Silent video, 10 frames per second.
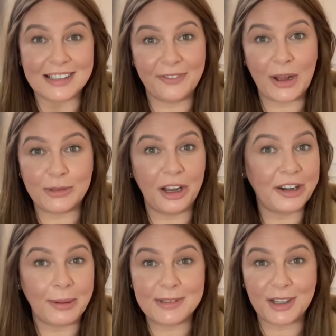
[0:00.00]
I found it on
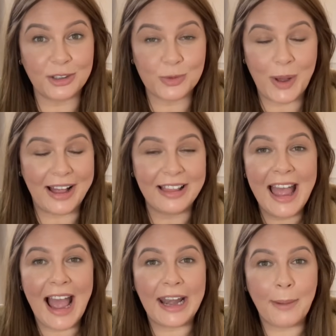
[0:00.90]
Amazon as well,
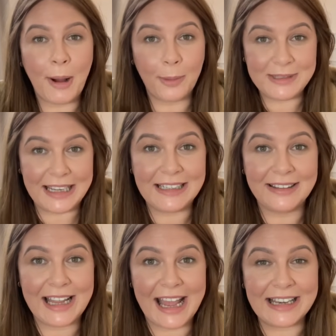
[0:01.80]
and I popped it in at
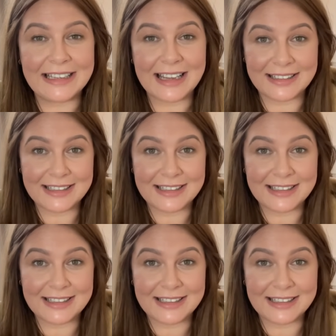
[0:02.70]
the end.